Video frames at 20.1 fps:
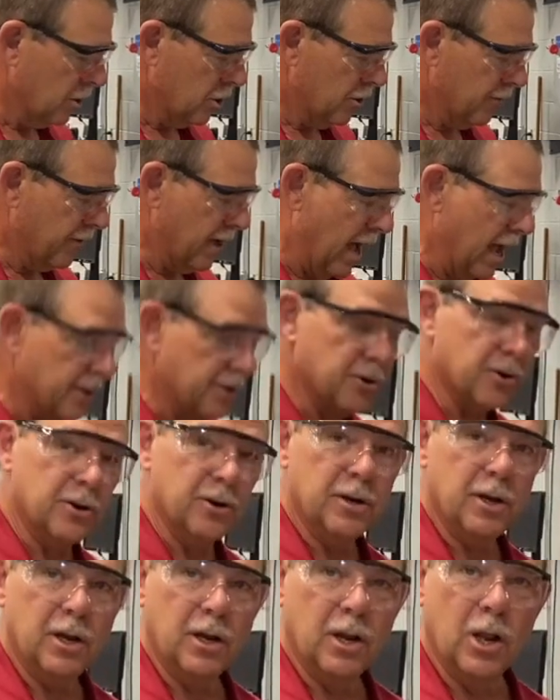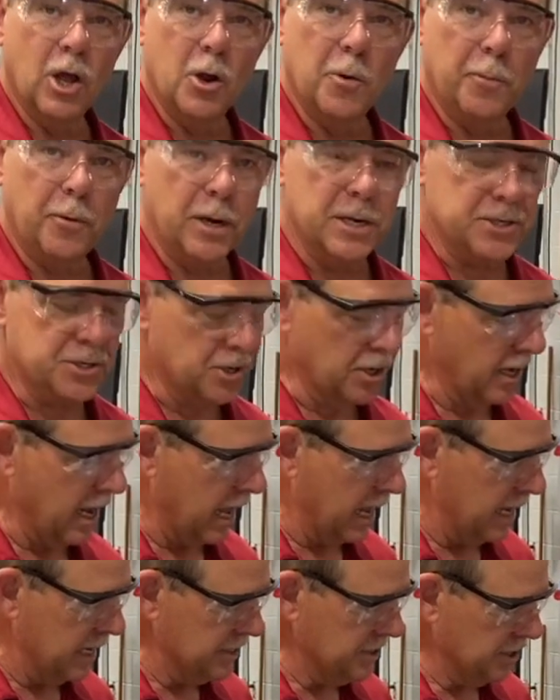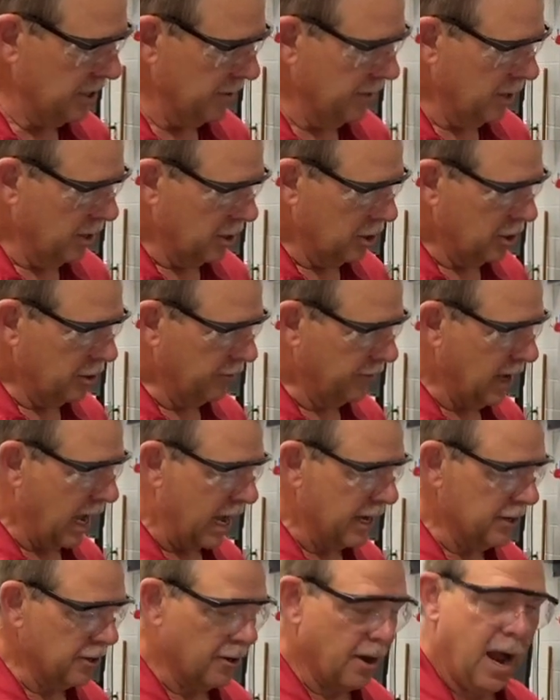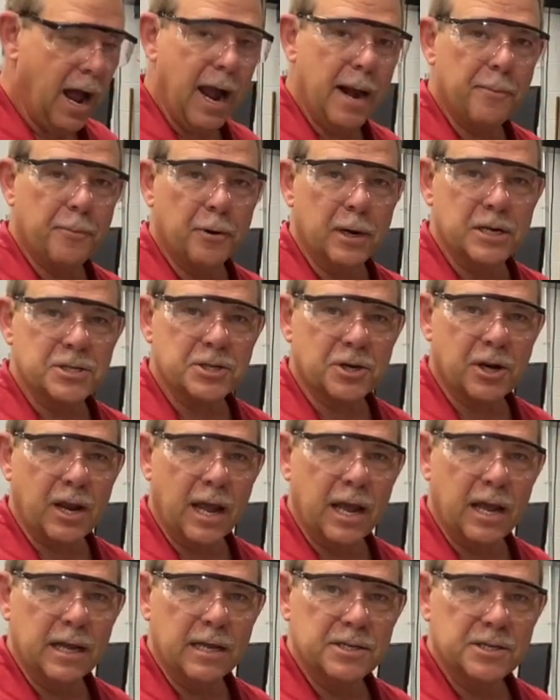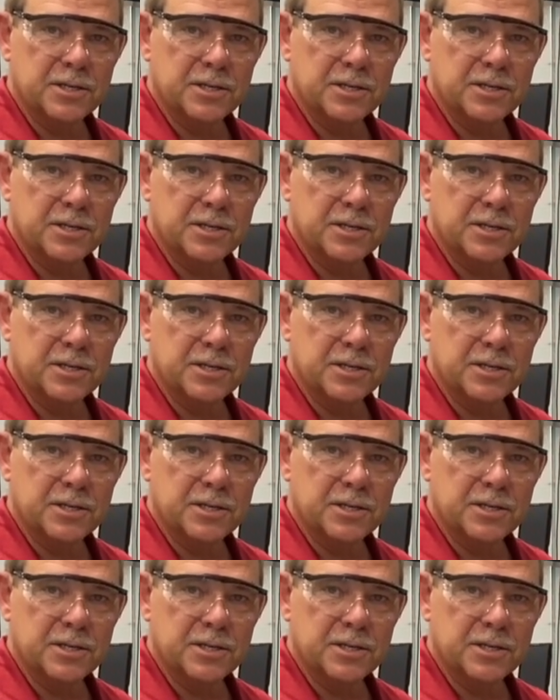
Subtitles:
You've got your low pressure gauge, you've got your high pressure gauge.